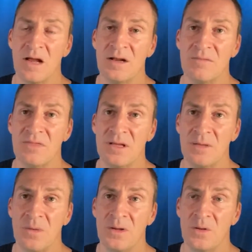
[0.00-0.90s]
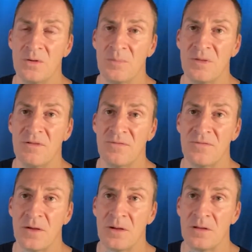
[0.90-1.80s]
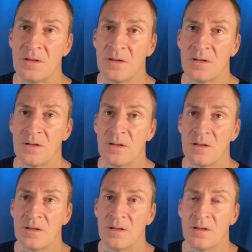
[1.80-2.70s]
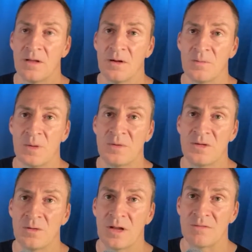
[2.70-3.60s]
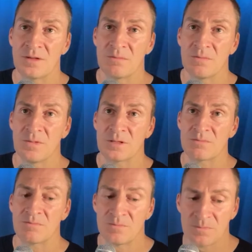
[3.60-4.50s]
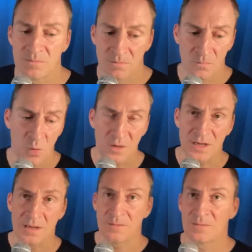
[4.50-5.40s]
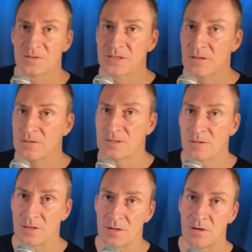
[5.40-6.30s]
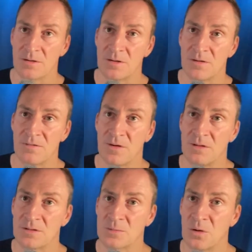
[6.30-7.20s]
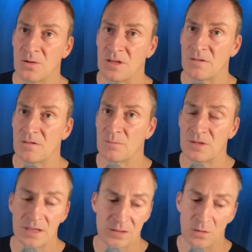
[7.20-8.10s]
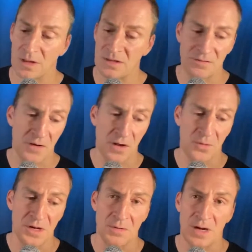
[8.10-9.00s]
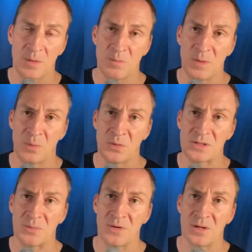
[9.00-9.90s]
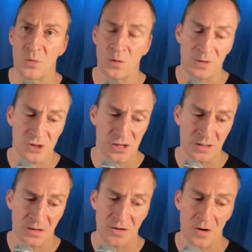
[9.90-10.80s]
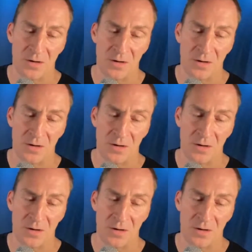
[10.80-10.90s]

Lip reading: I think it might hold up if maybe you don't have this walking skeleton in the yard. You're going to frighten the small kids. But that's the whole idea of Halloween, right? I mean, people put some pretty morbid shit in their yard.